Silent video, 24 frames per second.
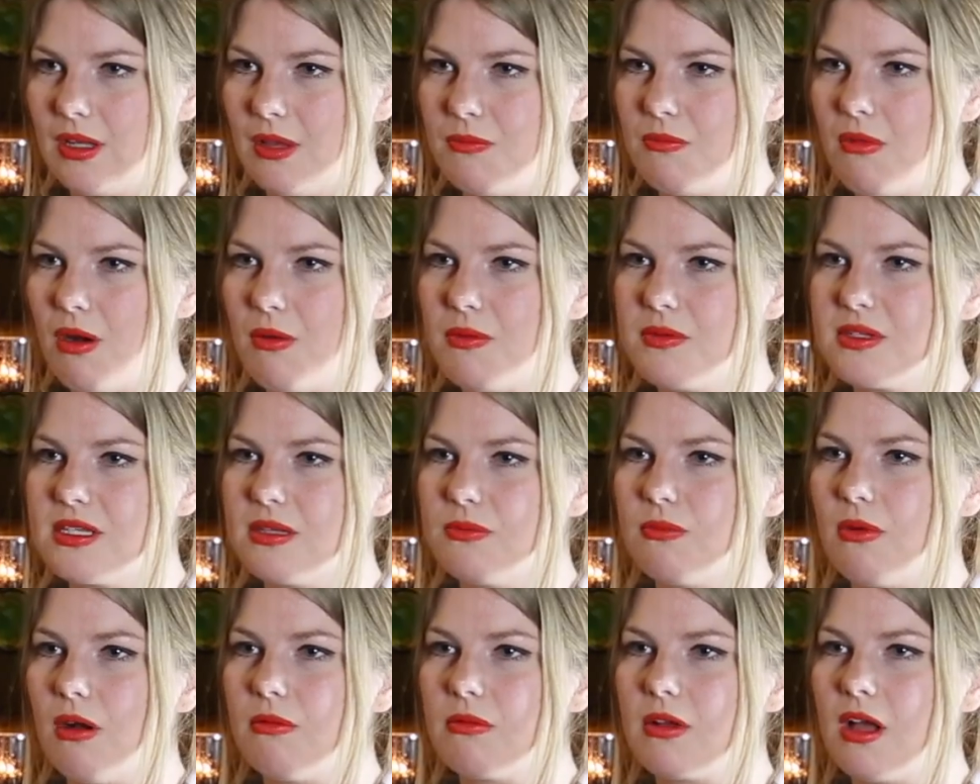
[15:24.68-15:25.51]
And
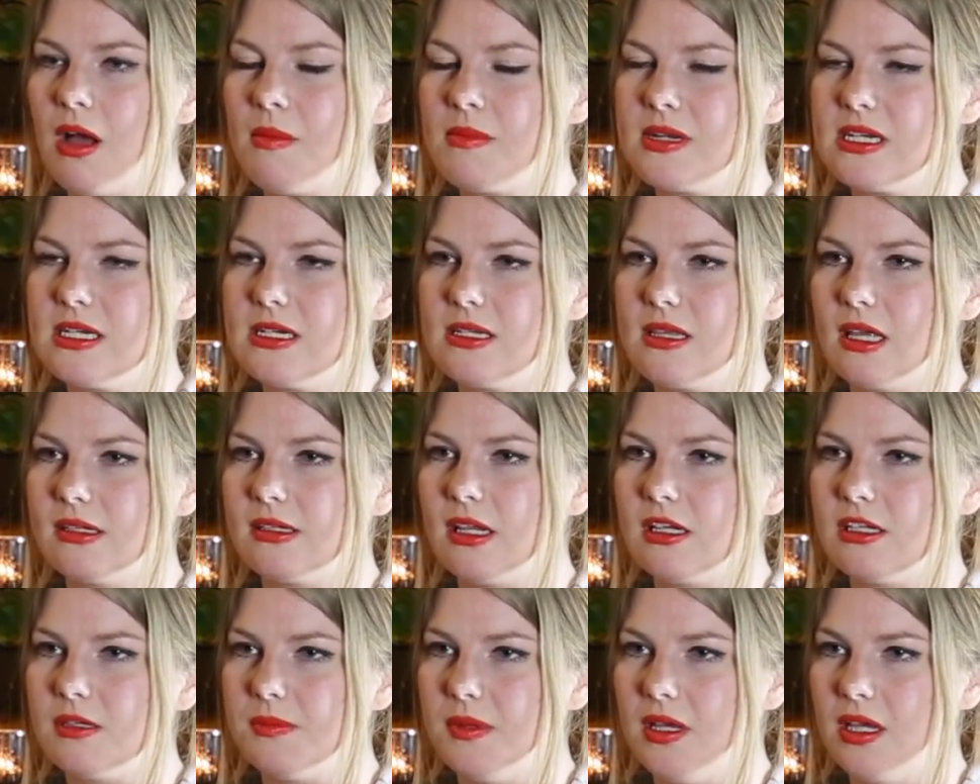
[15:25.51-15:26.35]
what comedy did that
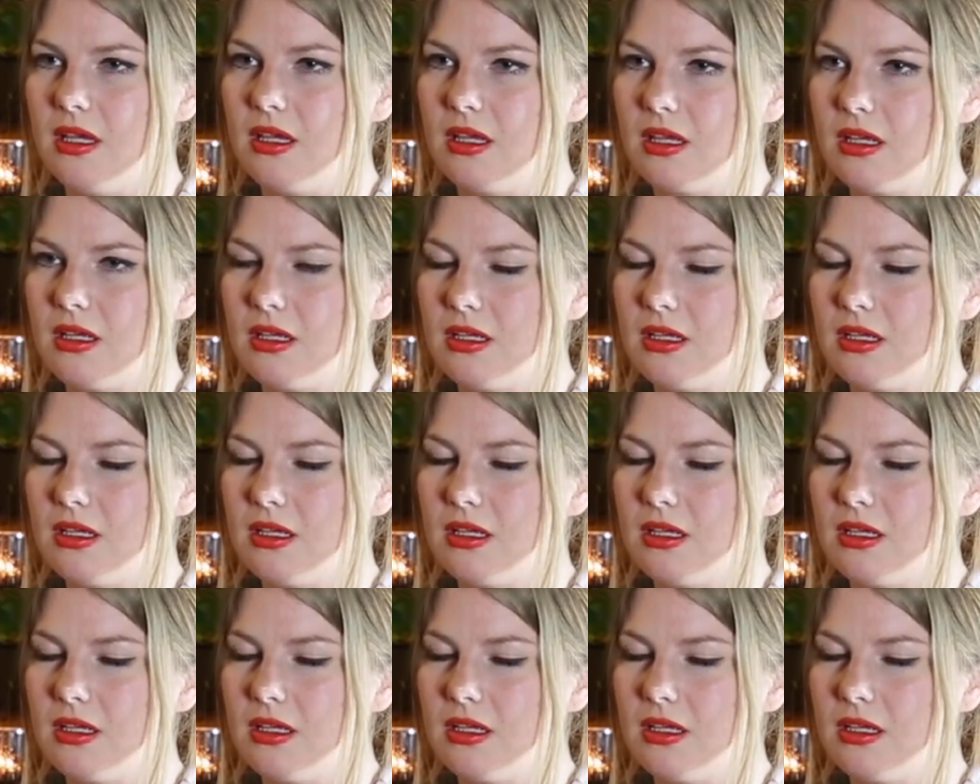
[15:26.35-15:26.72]
tend to be?